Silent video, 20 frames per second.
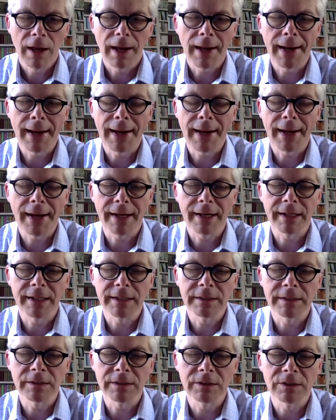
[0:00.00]

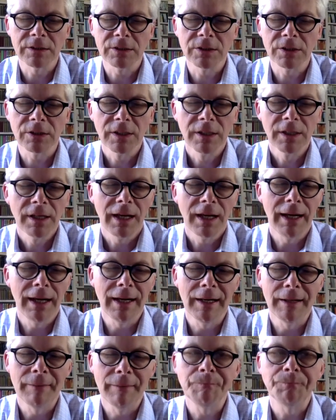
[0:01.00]
And
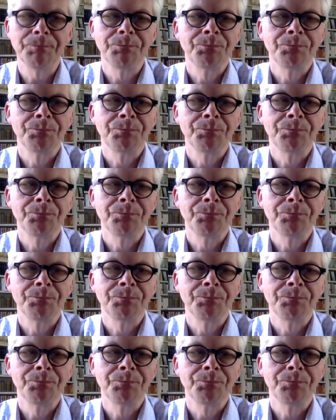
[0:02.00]
um,